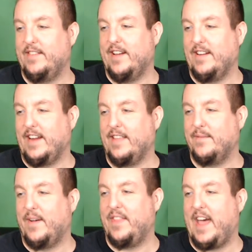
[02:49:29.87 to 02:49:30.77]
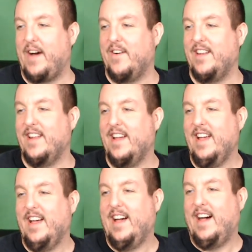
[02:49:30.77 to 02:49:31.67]
telling you guys about that one.
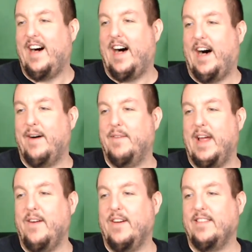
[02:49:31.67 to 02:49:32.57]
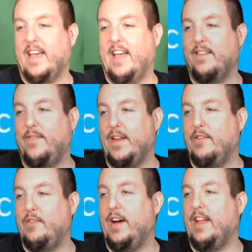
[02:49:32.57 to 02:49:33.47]
Um, anyways, guys, if you
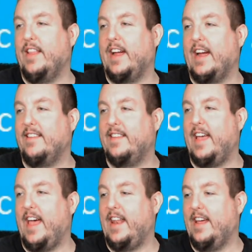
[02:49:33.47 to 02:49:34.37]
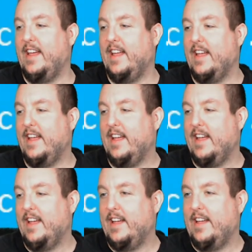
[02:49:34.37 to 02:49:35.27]
enjoy it, like I said,
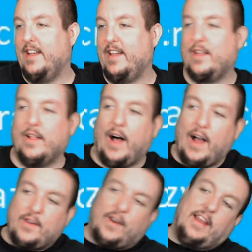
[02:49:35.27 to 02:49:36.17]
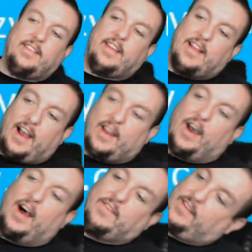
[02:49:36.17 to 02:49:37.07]

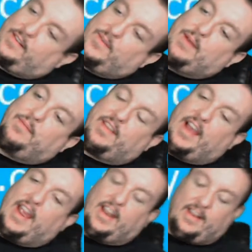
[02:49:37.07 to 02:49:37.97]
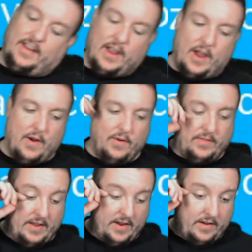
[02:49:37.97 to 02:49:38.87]
clawcrazy.com is the website. Go
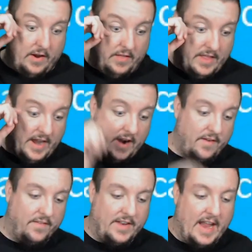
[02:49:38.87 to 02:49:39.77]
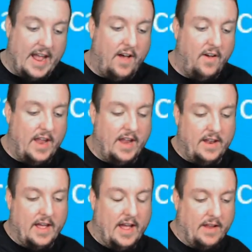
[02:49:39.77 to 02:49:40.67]
to go there now and
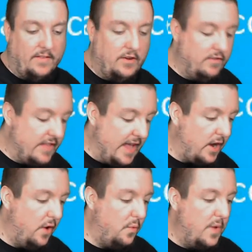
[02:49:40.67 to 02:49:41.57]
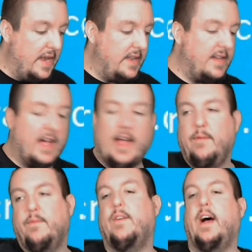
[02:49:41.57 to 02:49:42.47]
uh, use that code
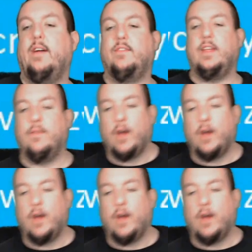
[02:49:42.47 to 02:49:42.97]
WINTIME50